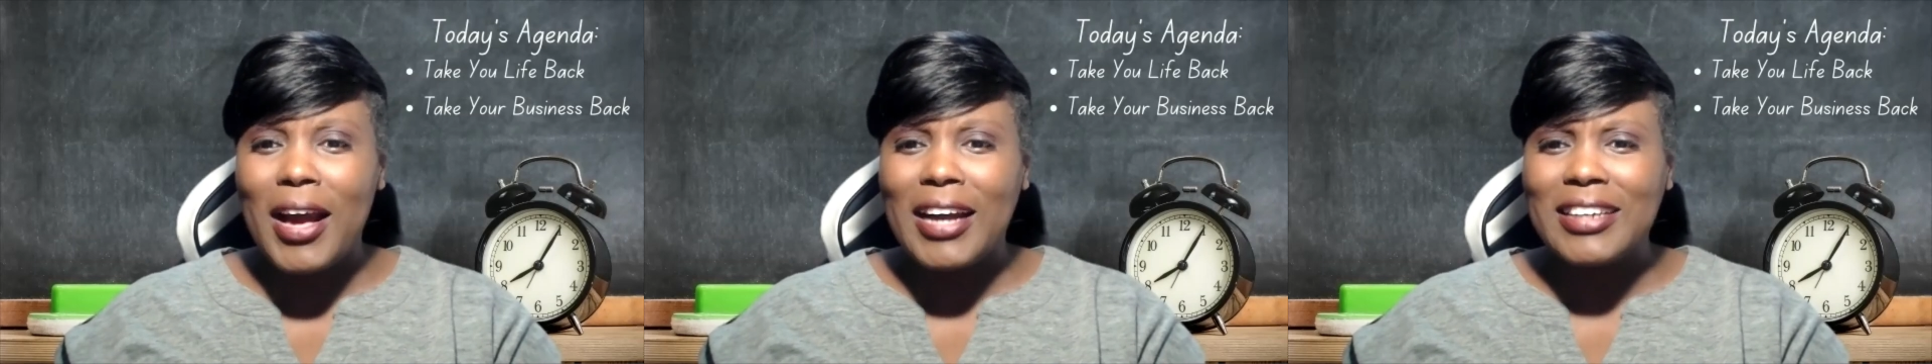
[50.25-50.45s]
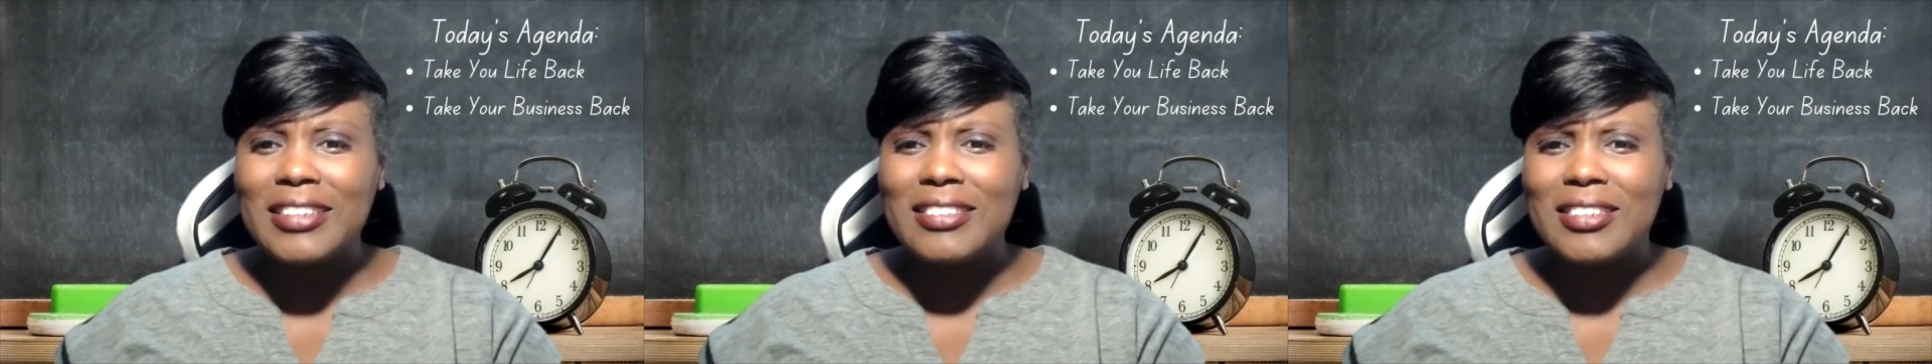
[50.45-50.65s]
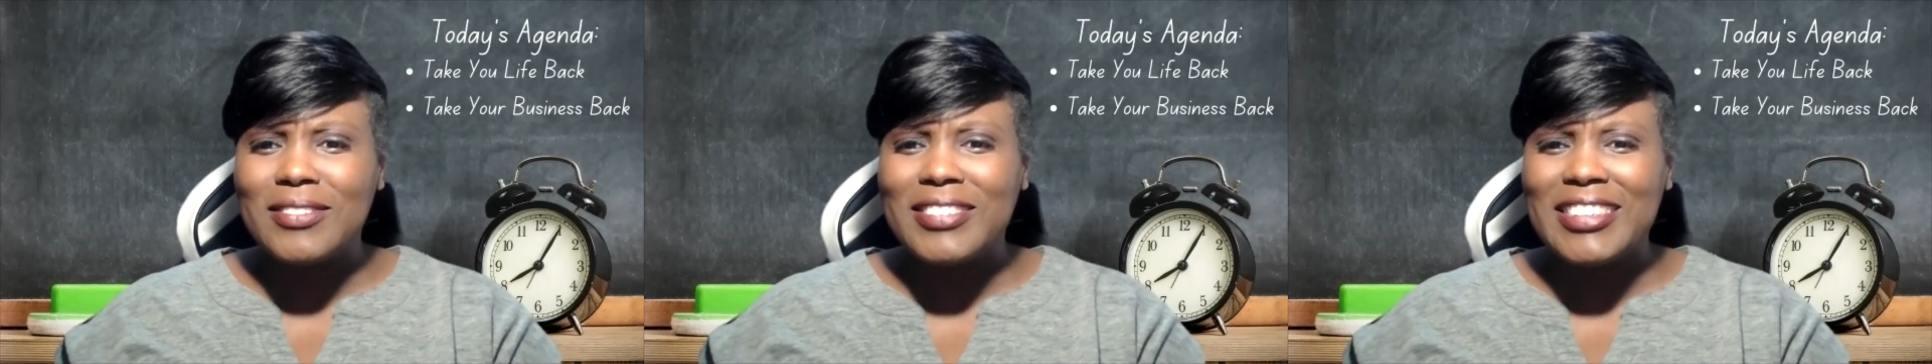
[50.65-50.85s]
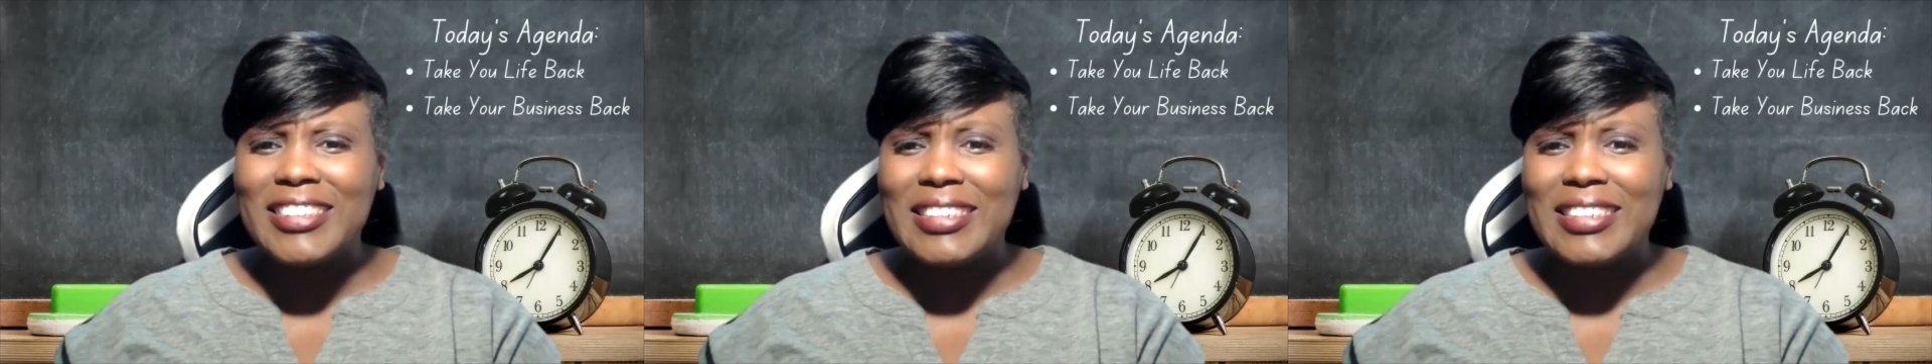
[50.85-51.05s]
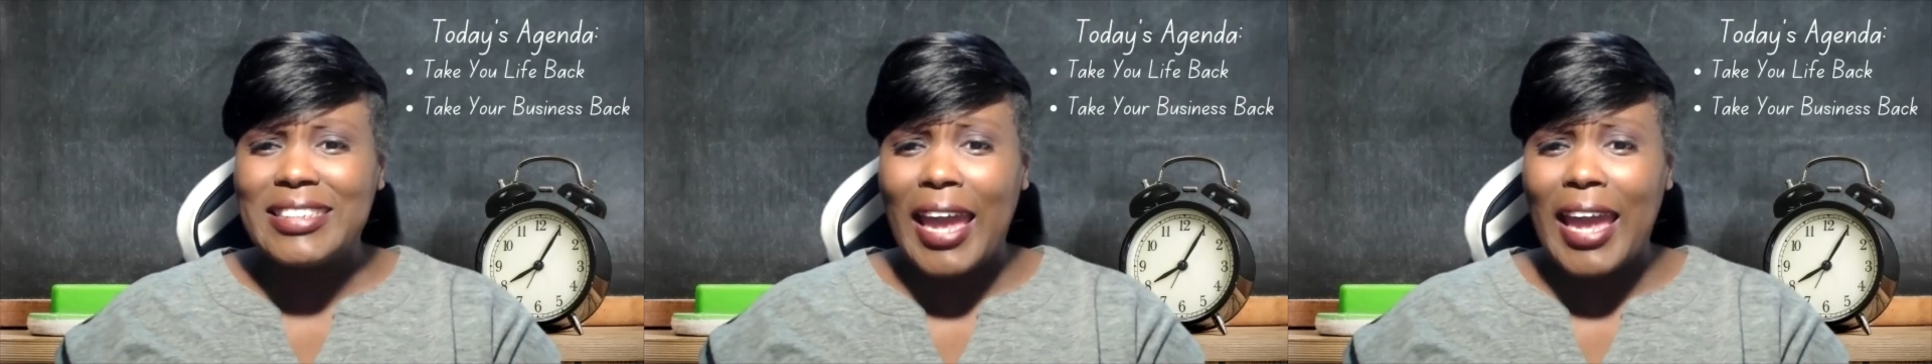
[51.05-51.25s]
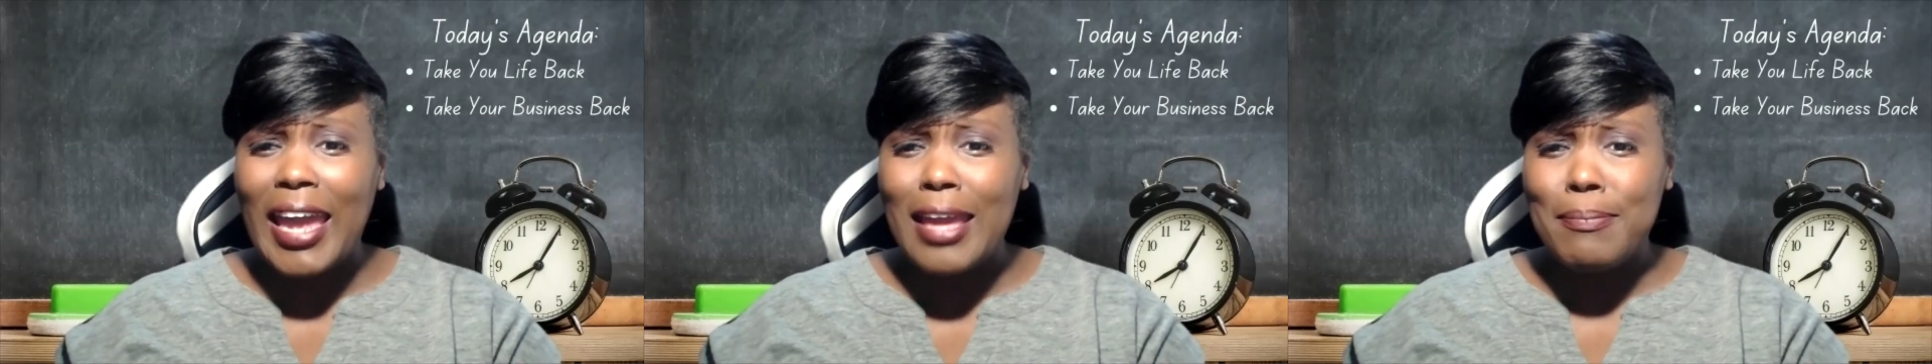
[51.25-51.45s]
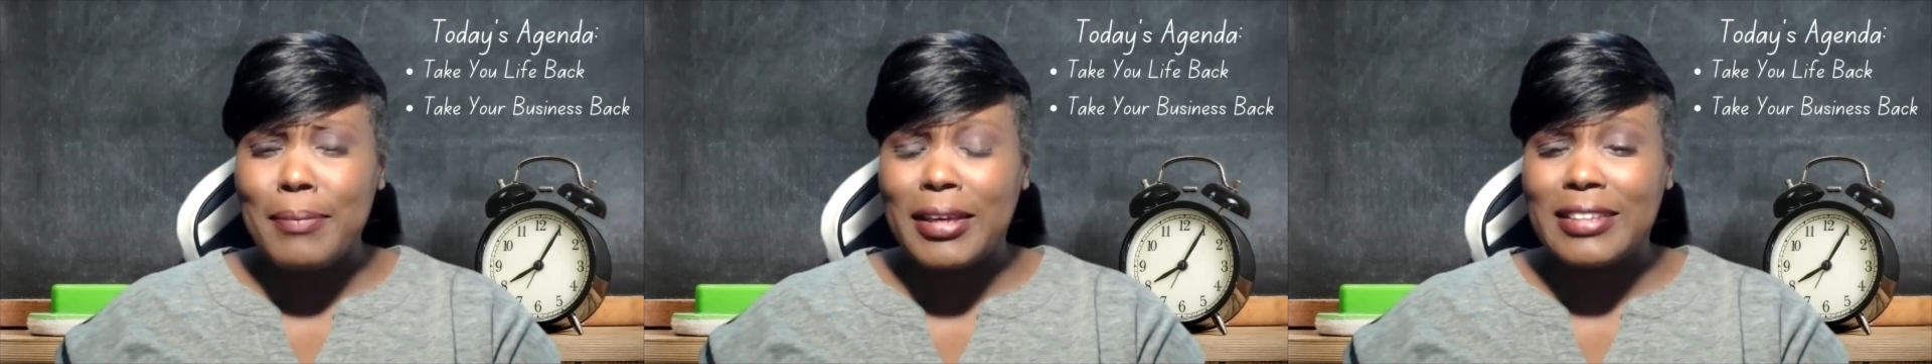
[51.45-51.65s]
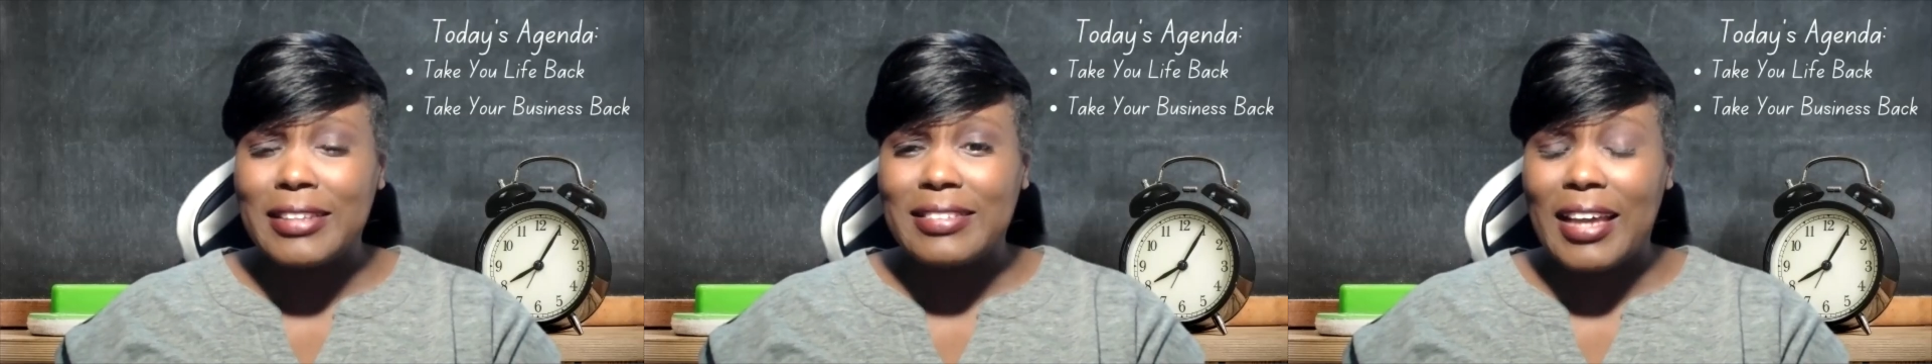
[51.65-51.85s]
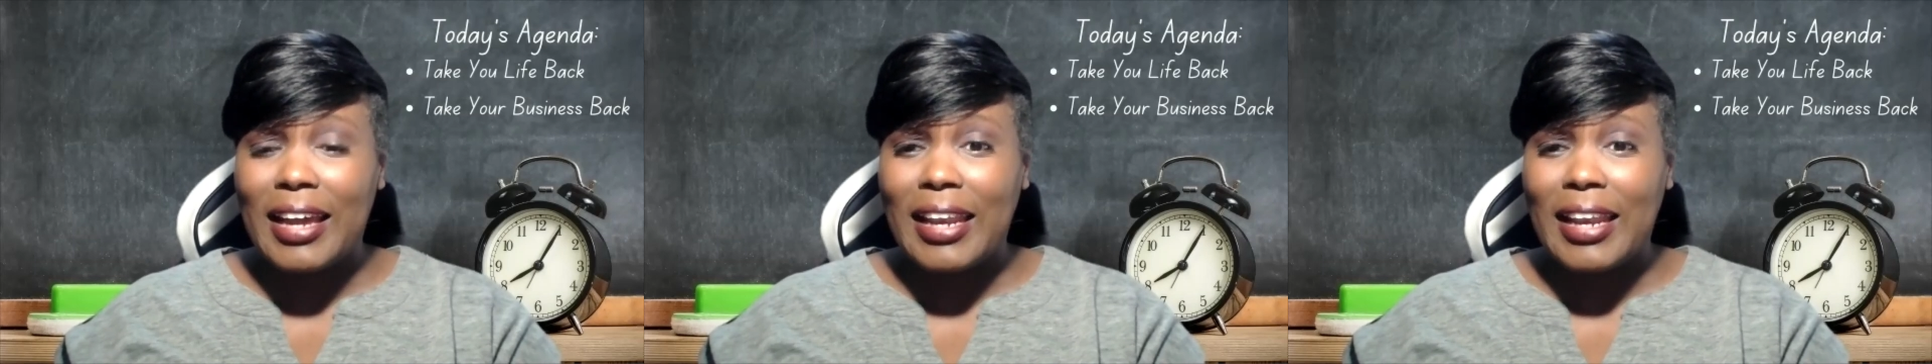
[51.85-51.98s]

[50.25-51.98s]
positive statements,